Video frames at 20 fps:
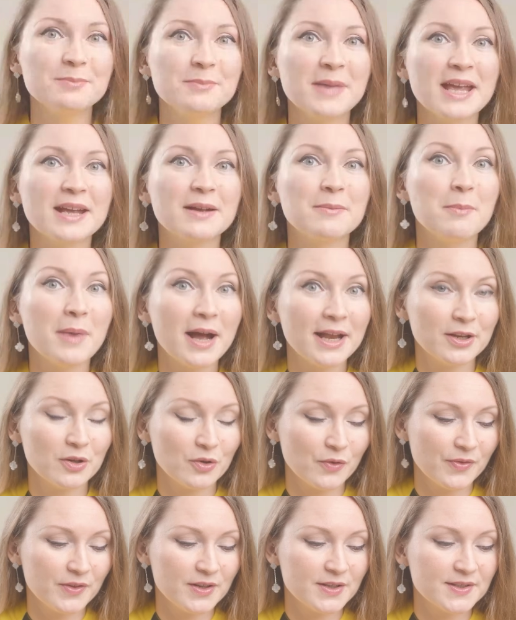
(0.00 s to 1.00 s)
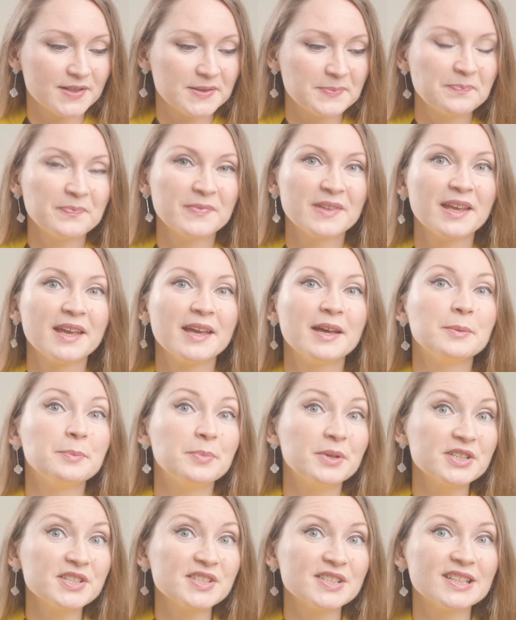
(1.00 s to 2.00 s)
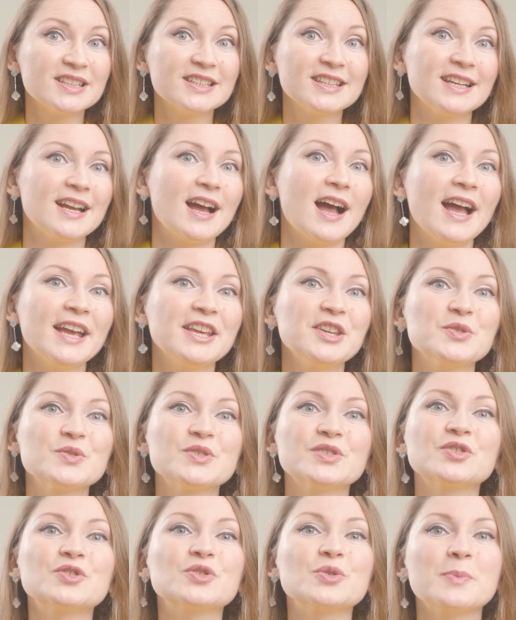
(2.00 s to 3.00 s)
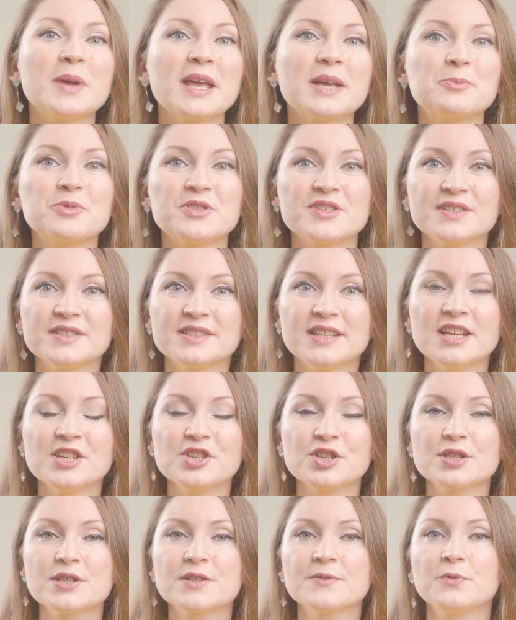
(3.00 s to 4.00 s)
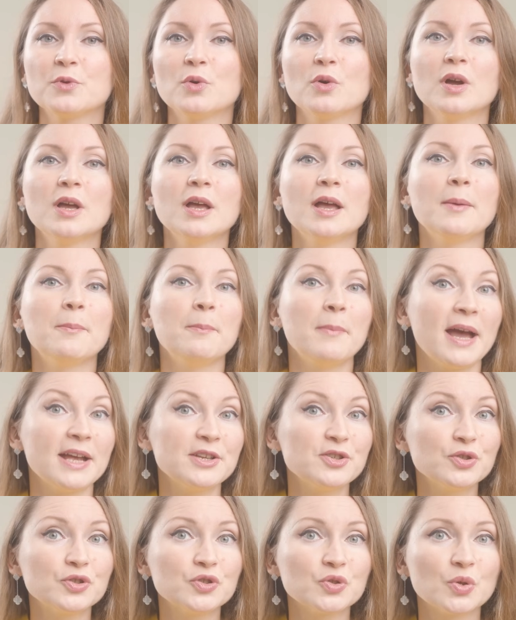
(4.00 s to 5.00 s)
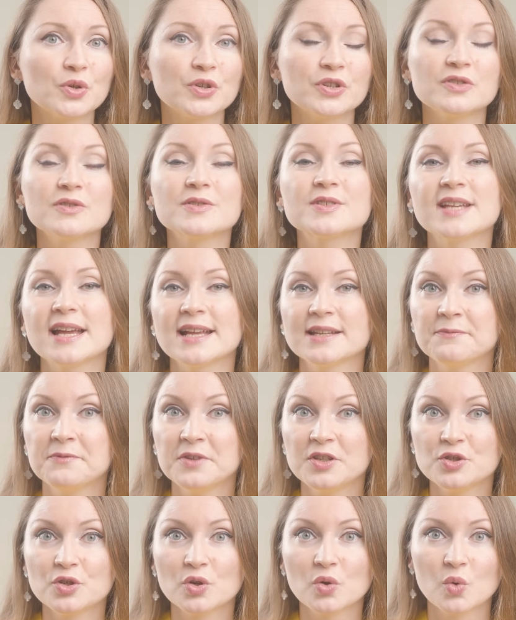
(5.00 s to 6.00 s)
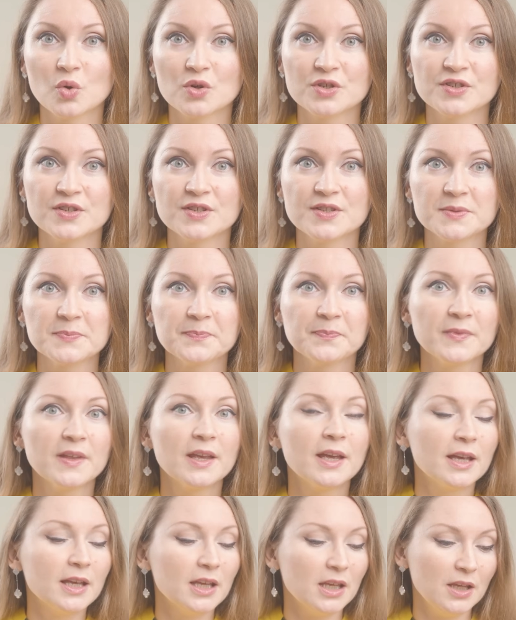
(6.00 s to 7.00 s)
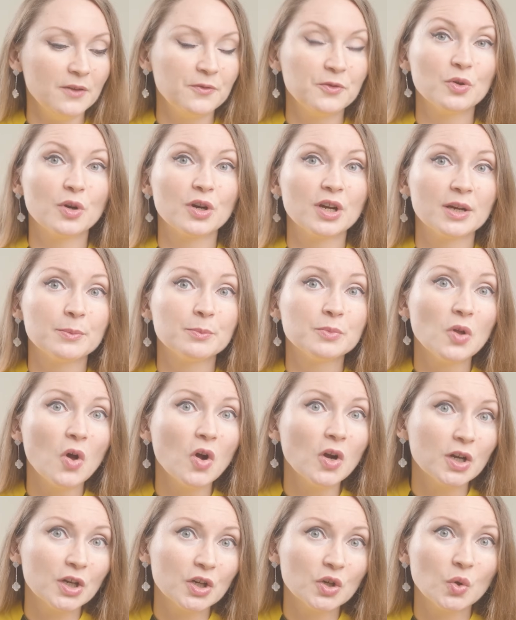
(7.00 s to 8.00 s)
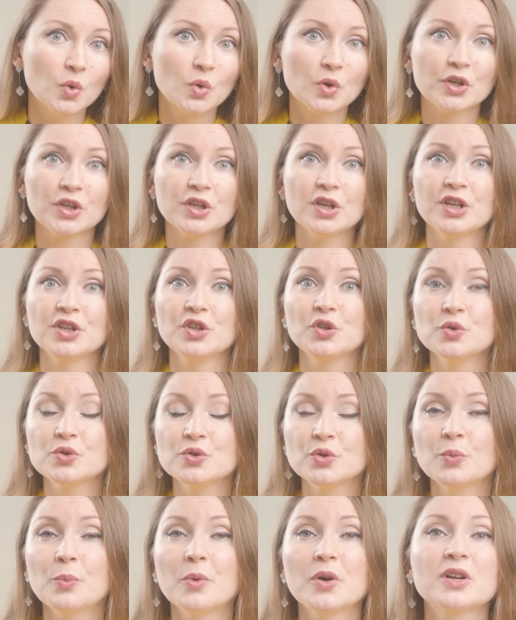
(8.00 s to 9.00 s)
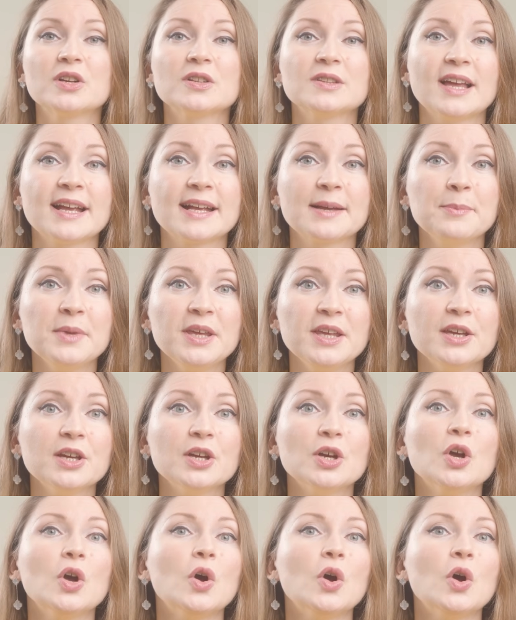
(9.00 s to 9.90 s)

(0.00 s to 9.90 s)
make money on this? Personally, I use it to make presentations for my tutorials and video courses. If you're a blogger or a YouTuber like me,